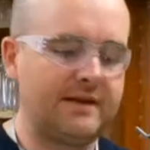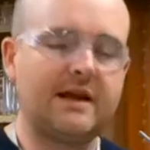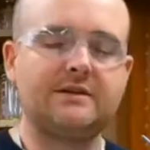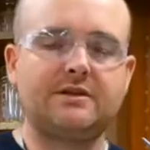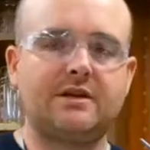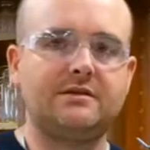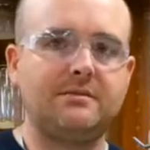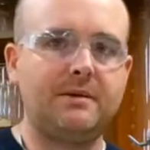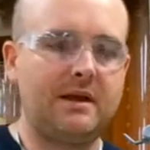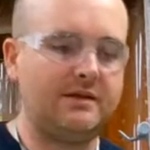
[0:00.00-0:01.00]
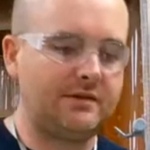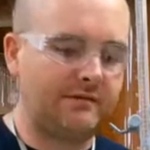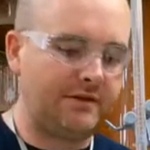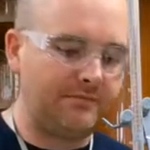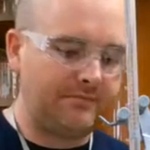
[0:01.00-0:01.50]
not change the pH
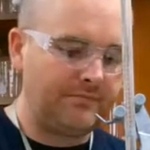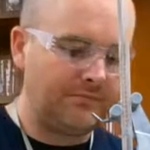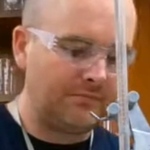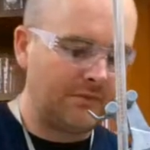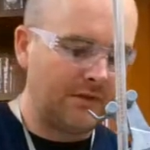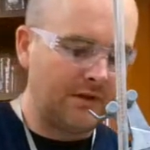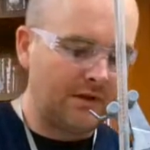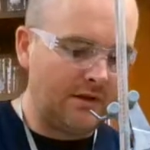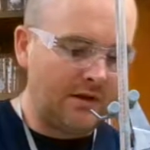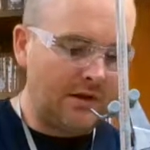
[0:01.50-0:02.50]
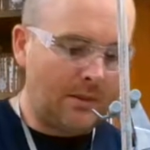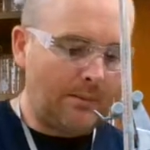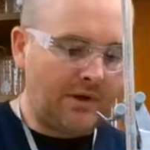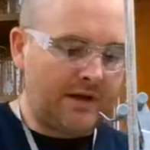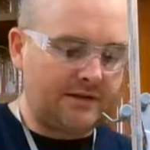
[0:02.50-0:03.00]
of it,
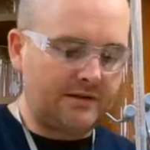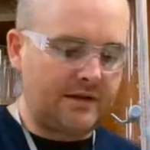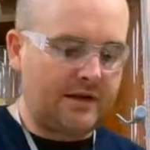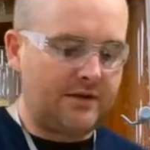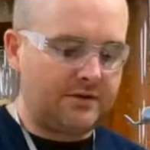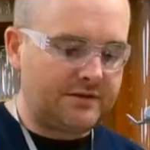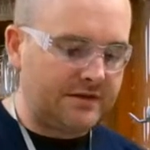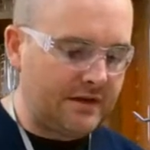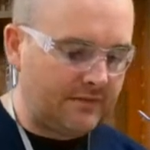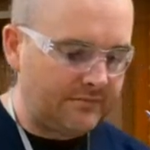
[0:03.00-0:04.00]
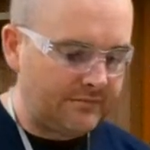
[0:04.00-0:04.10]
but you'll see.